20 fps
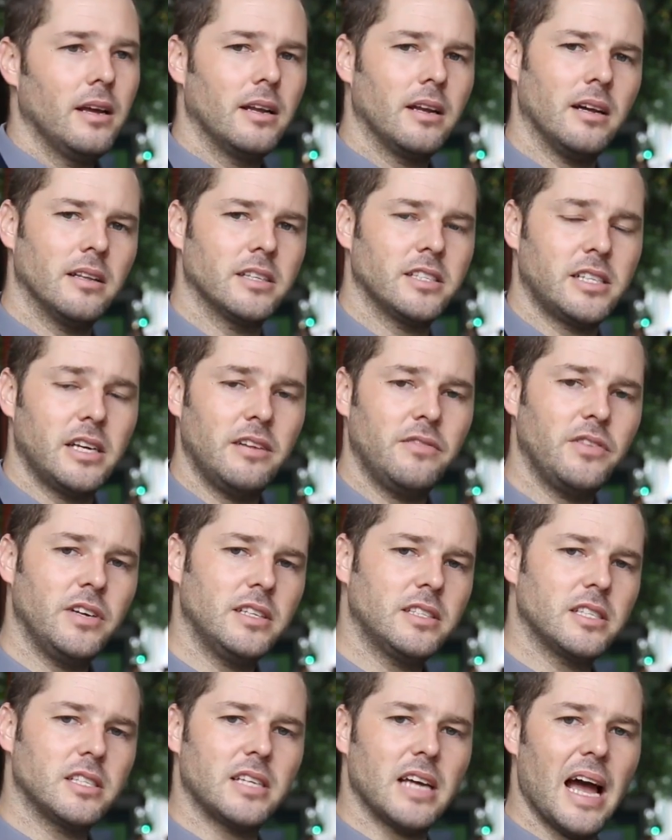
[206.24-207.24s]
Now the Z
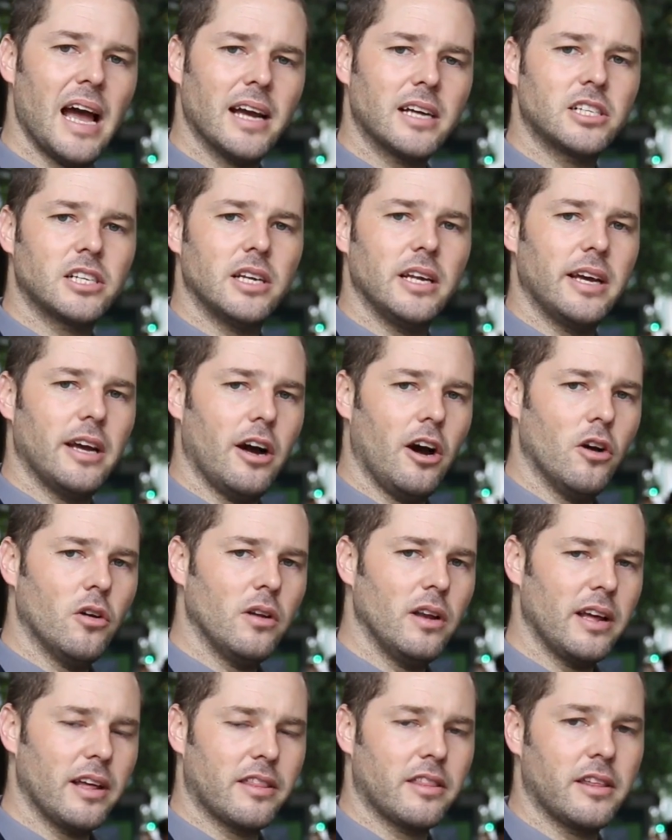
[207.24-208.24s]
visa is actually
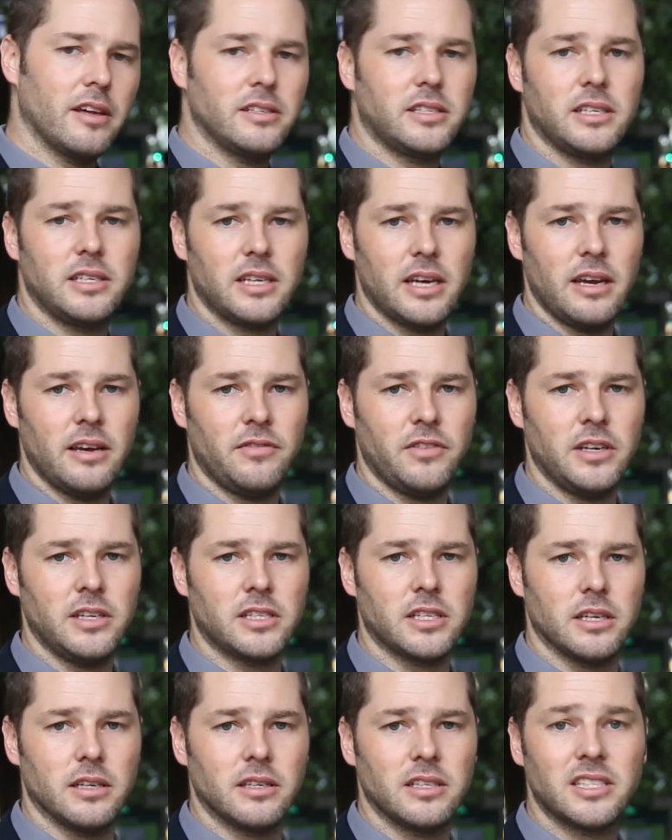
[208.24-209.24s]
only a 30-day
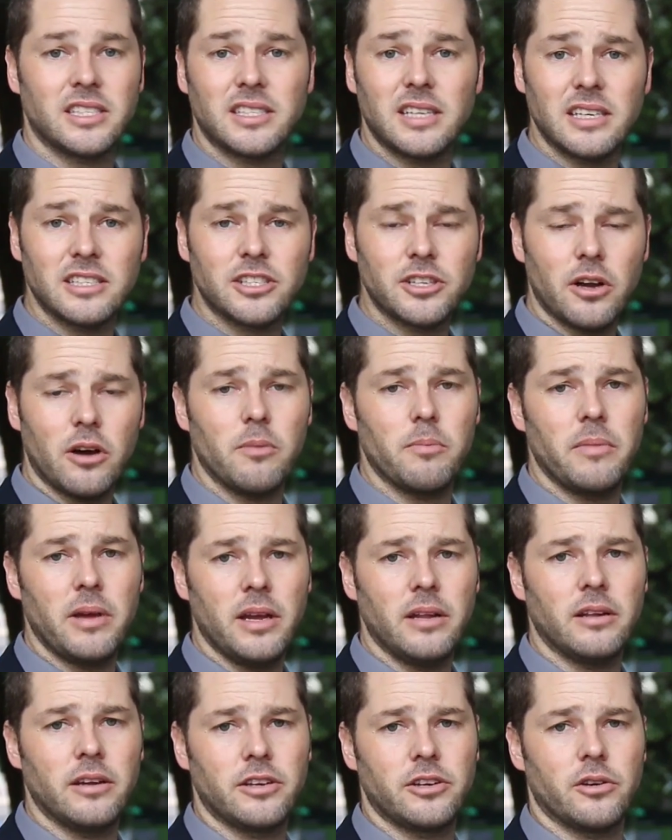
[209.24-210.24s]
visa. This does not
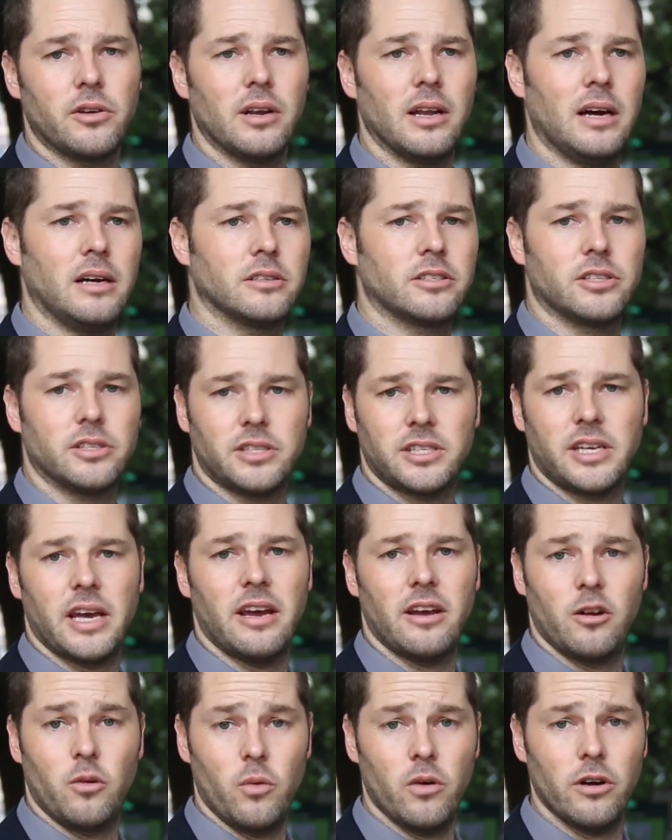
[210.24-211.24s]
mean that you're allowed to
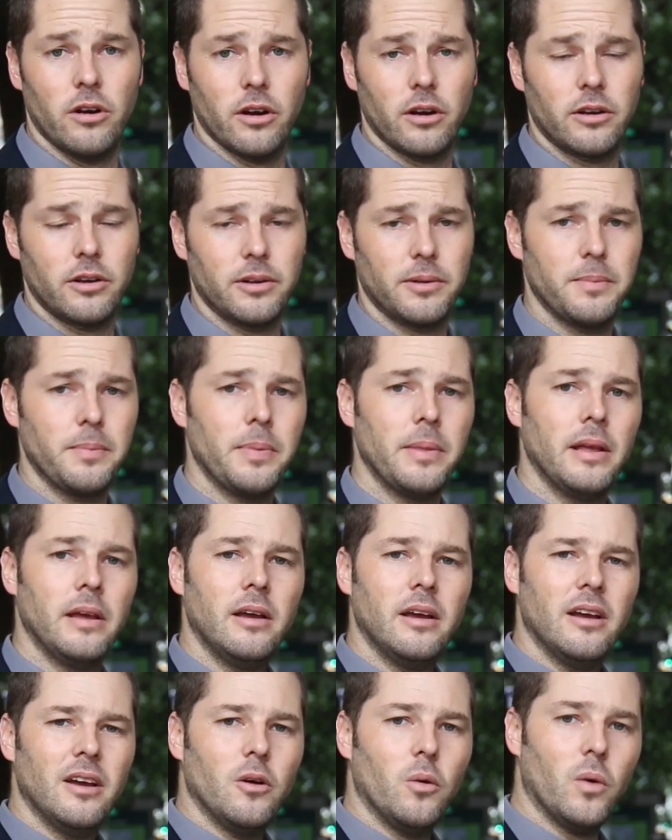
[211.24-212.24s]
stay and work.
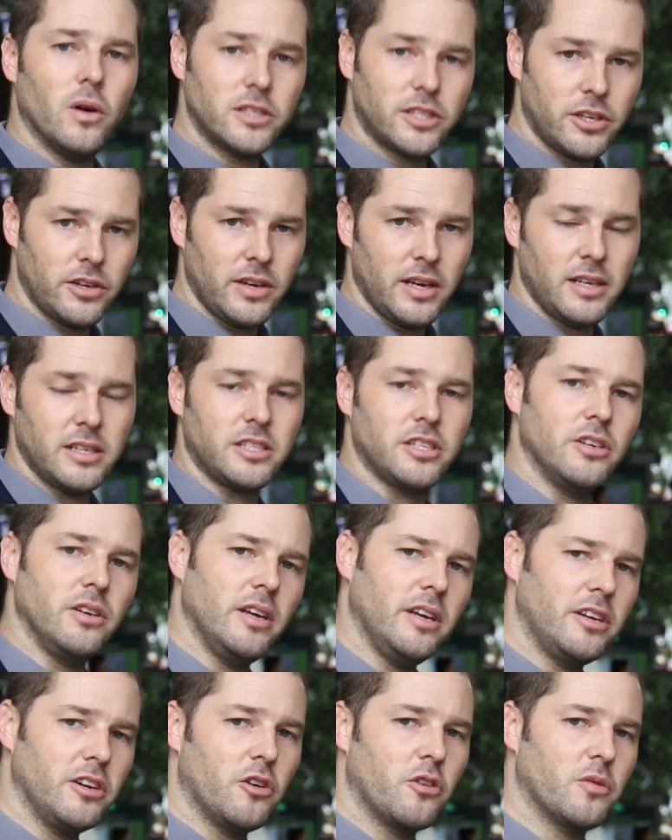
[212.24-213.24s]
What you need is you
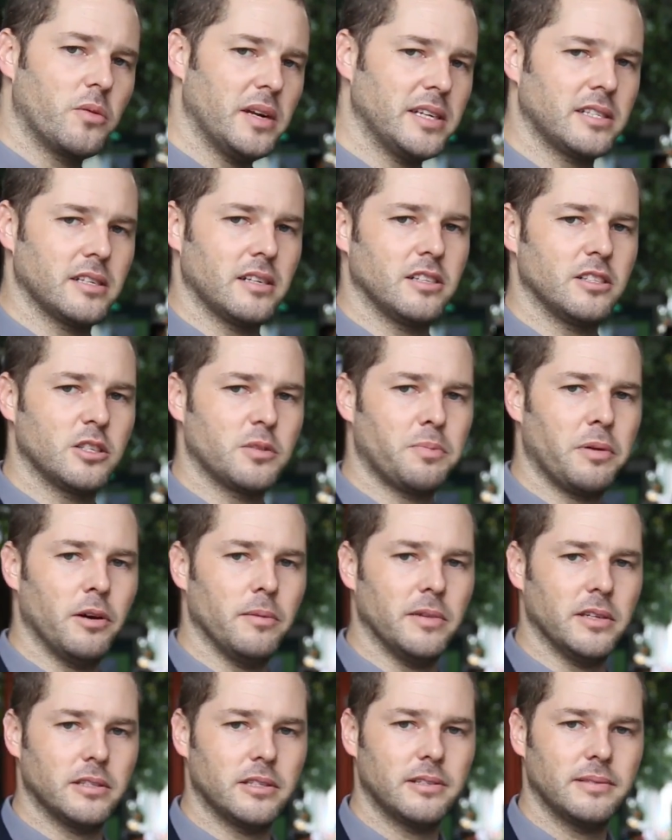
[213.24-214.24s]
need your residence
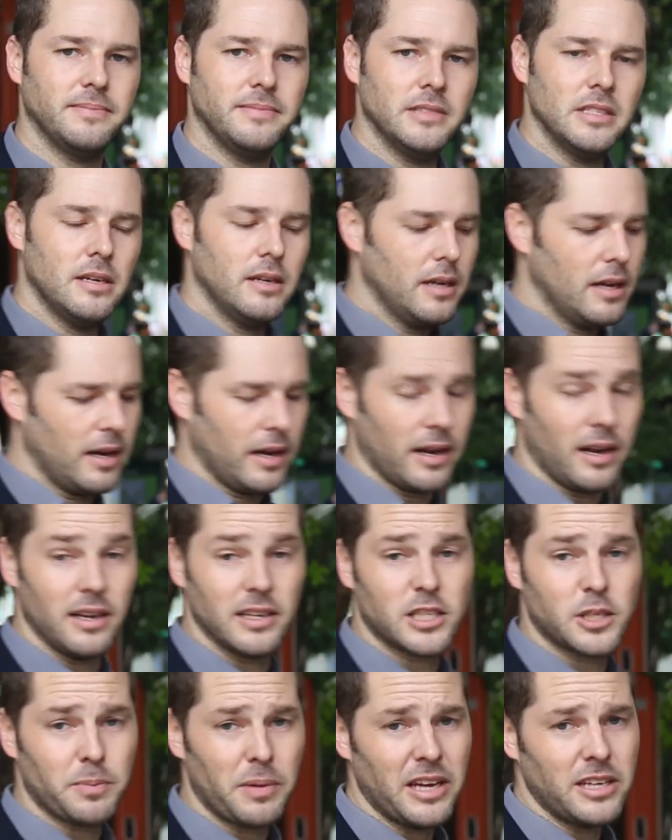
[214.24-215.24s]
permit. And I'll
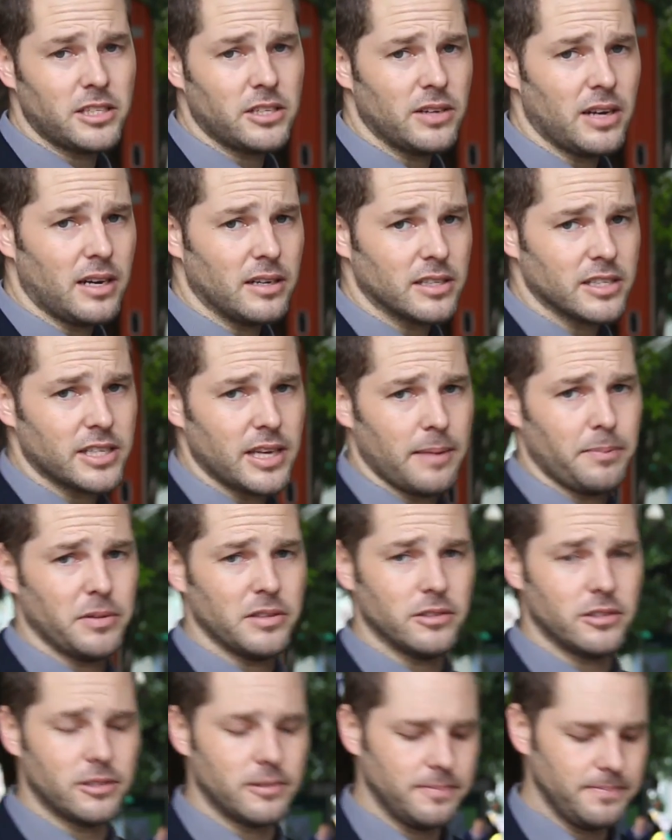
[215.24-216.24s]
explain to you how this
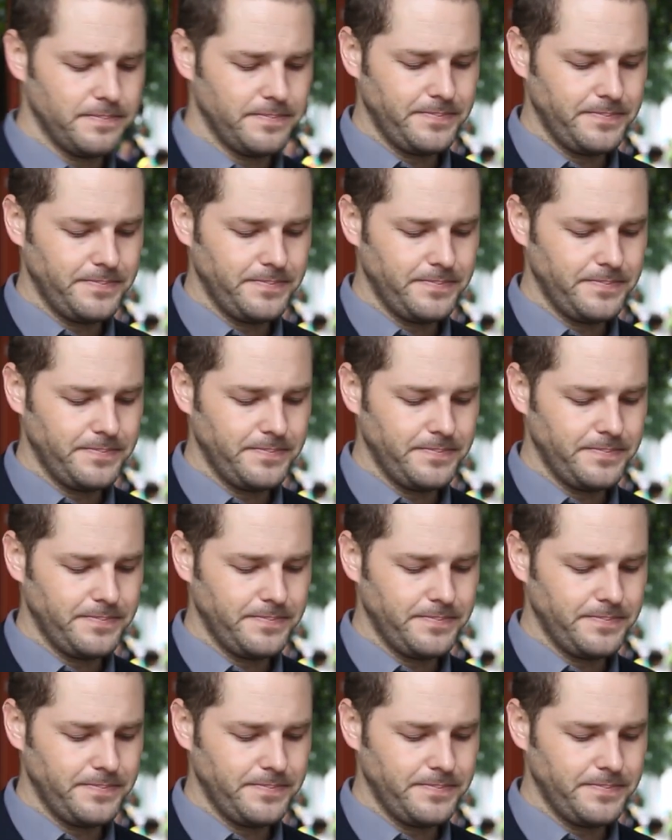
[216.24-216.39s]
happens.